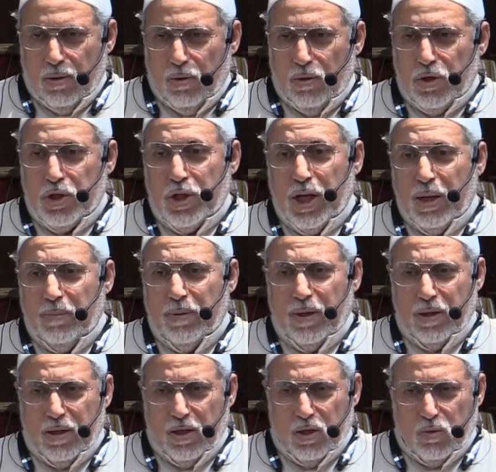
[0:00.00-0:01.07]
or
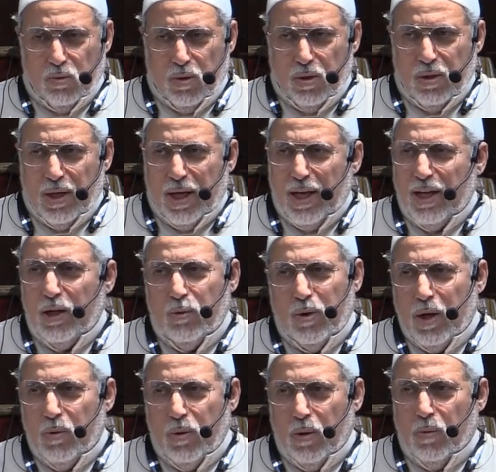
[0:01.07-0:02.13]
shaping this world any
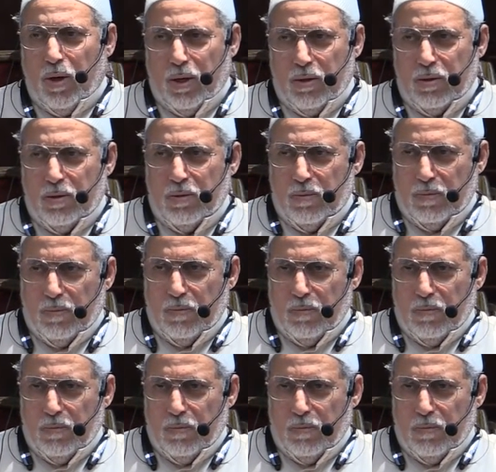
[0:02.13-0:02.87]
way we want.